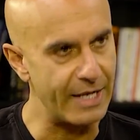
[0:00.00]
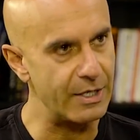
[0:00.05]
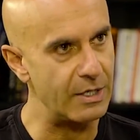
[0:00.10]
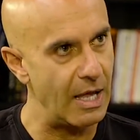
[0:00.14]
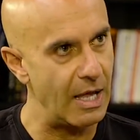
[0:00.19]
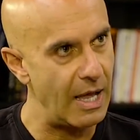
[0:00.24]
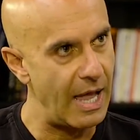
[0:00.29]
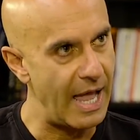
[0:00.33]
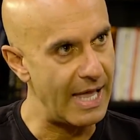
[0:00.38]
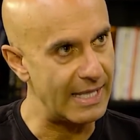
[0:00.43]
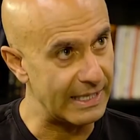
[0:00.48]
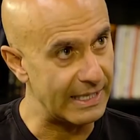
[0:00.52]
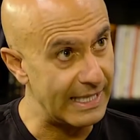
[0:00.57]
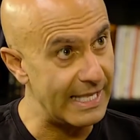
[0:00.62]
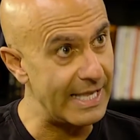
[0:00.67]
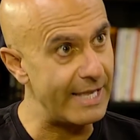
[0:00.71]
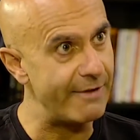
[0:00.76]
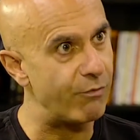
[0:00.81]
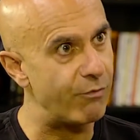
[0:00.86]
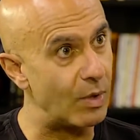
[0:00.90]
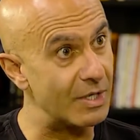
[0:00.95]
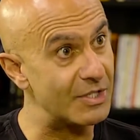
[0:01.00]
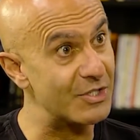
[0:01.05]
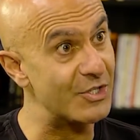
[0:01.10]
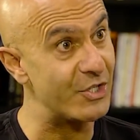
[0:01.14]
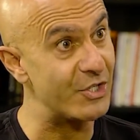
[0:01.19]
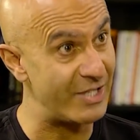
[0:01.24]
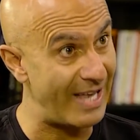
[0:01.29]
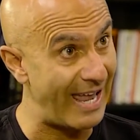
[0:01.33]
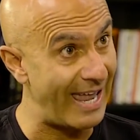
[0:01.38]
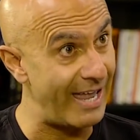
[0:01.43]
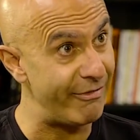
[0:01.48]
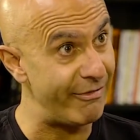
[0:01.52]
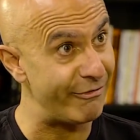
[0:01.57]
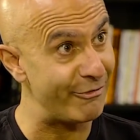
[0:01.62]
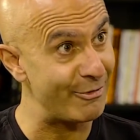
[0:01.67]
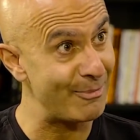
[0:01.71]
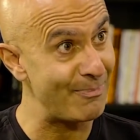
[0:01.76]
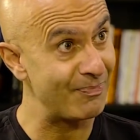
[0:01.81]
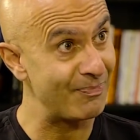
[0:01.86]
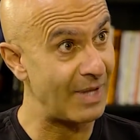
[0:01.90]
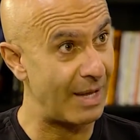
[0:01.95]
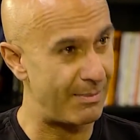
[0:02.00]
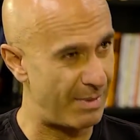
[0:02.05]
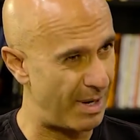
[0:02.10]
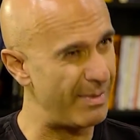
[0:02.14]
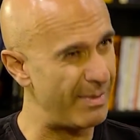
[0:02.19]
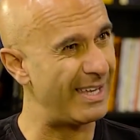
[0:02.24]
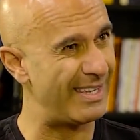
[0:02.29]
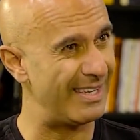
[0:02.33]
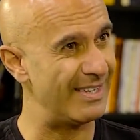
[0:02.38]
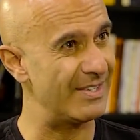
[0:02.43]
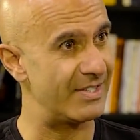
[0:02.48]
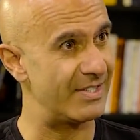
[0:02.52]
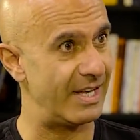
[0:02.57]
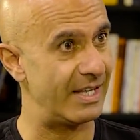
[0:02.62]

and leave what's safe. Am I making